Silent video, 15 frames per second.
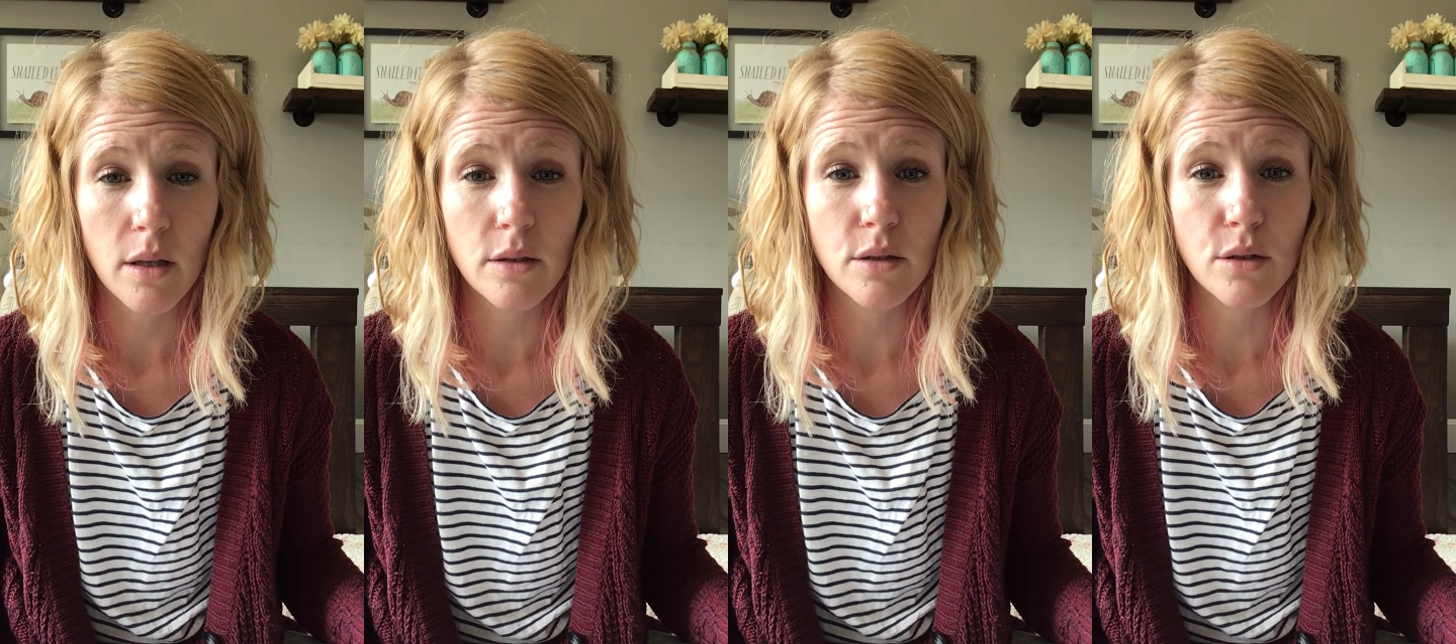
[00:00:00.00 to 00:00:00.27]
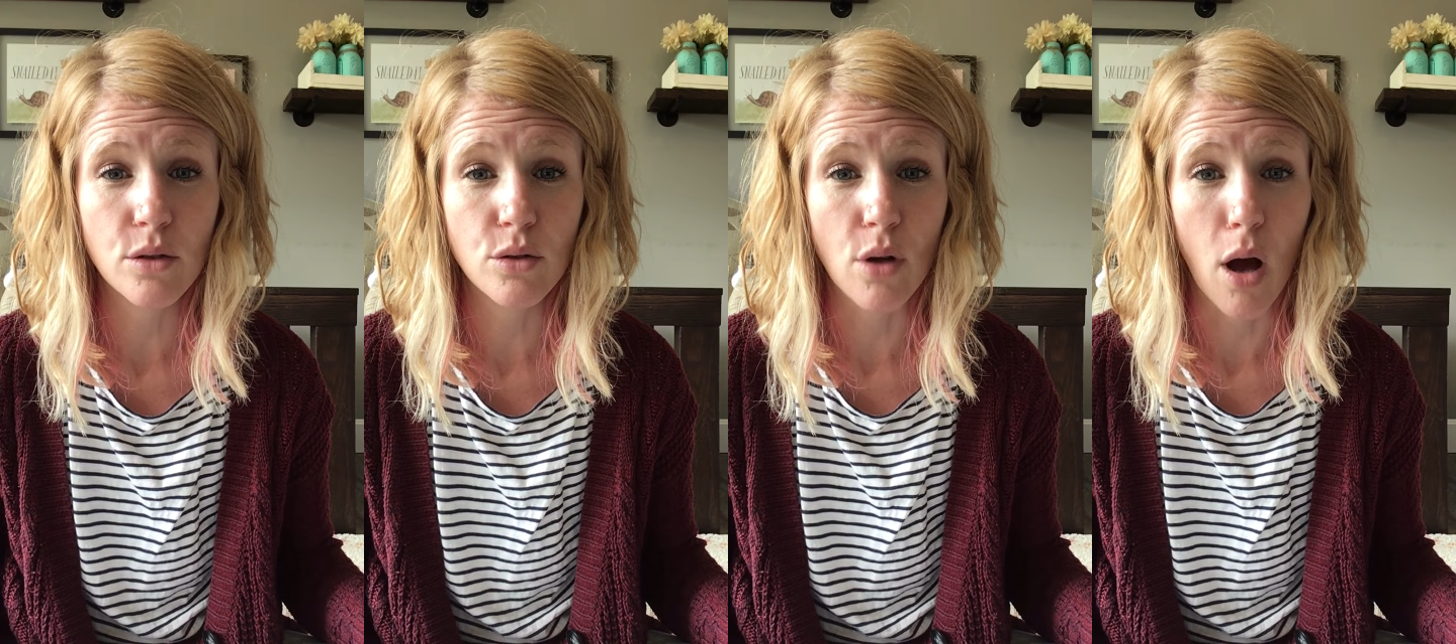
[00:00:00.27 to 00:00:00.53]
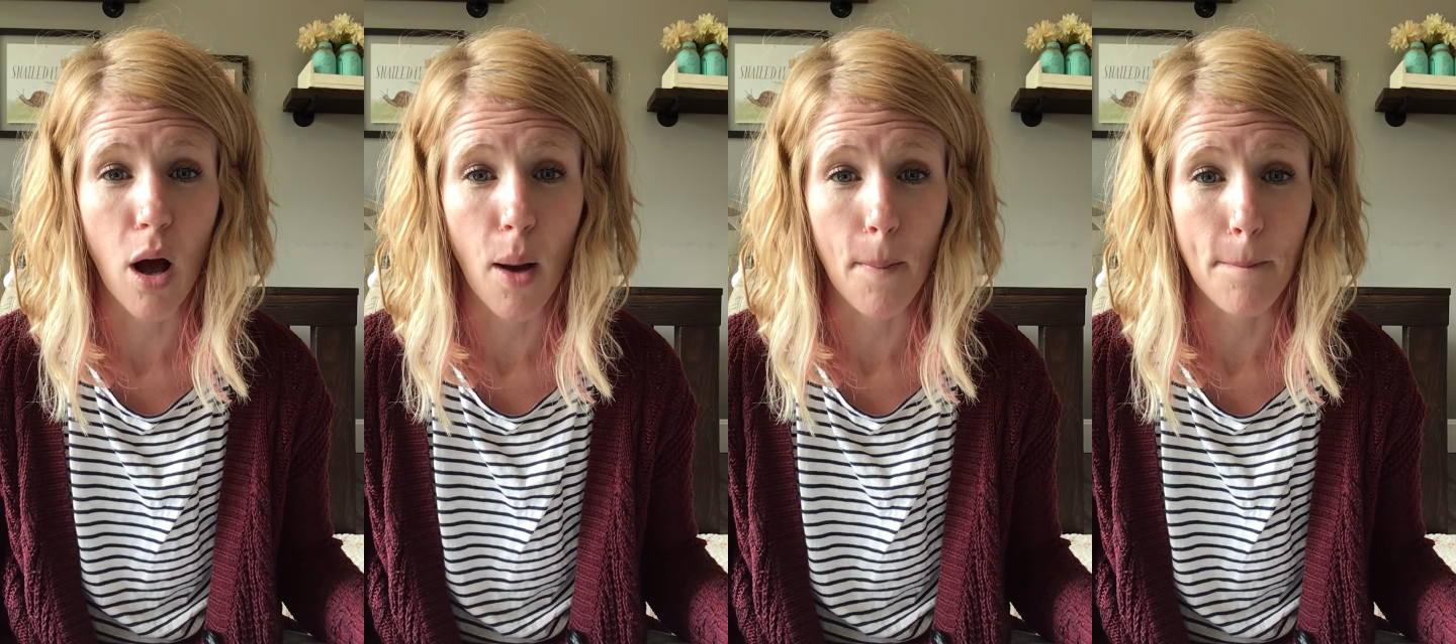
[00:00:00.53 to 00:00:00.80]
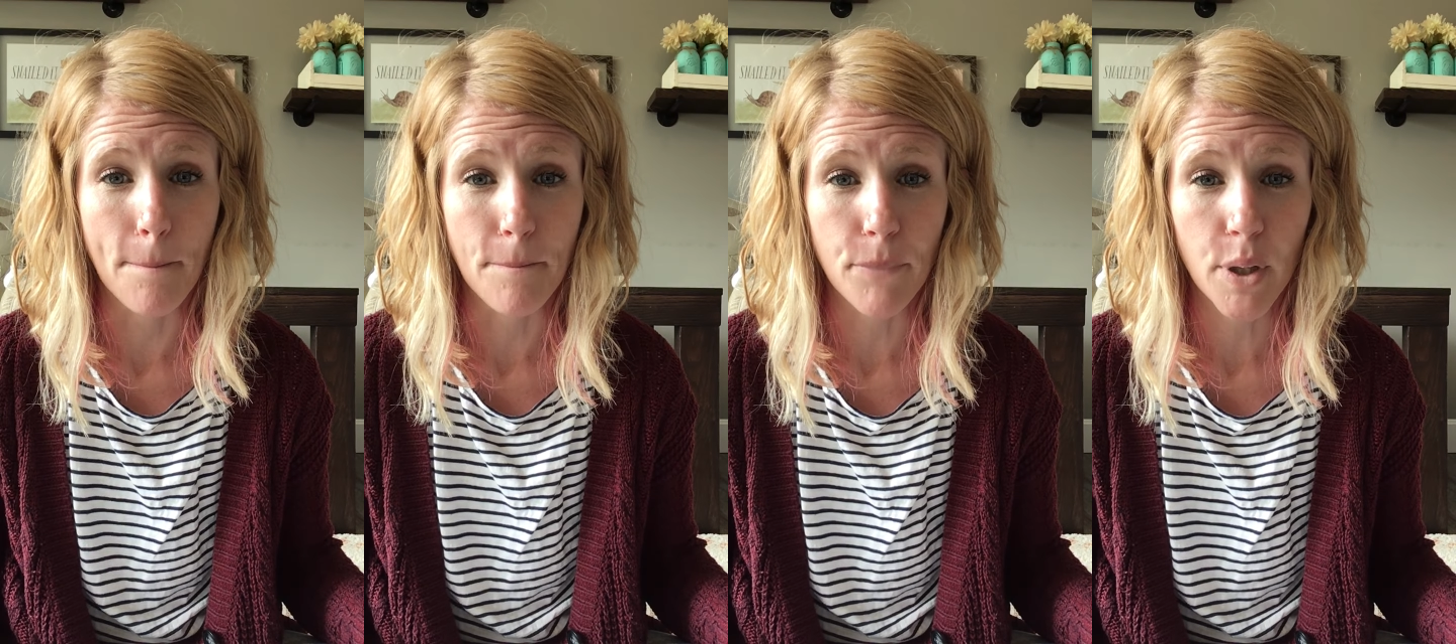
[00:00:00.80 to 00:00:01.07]

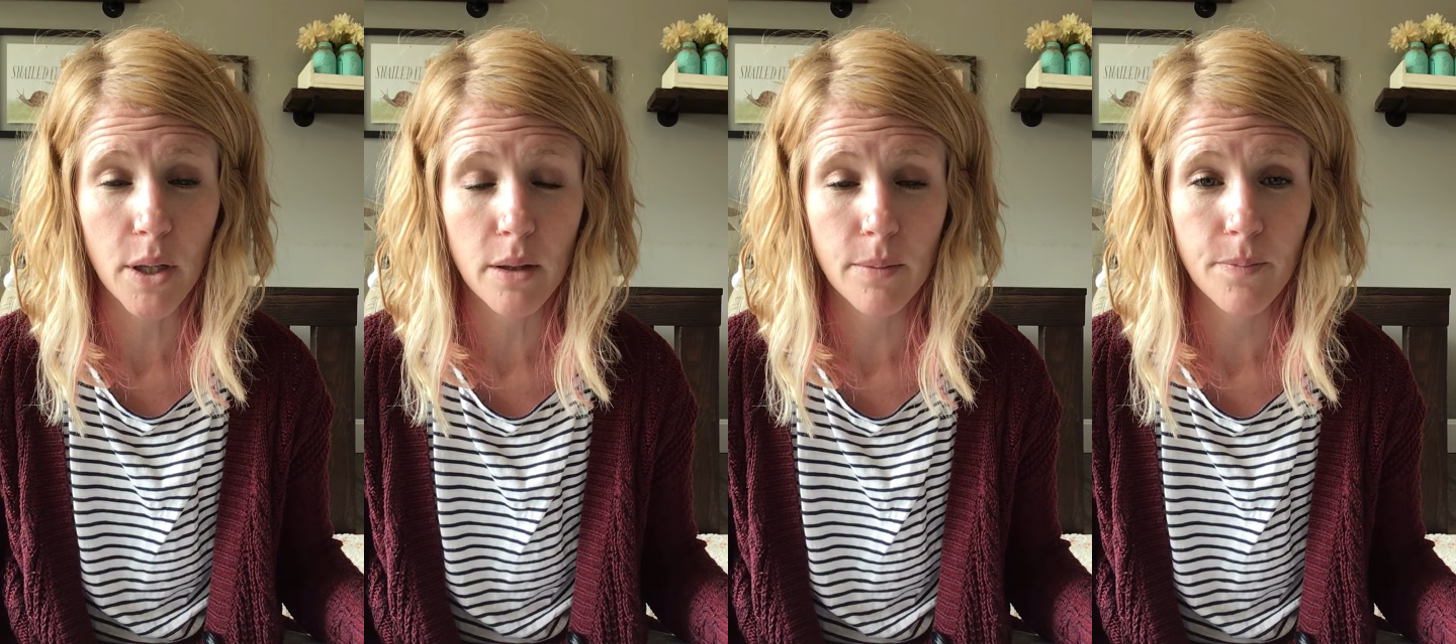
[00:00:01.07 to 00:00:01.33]
stomp,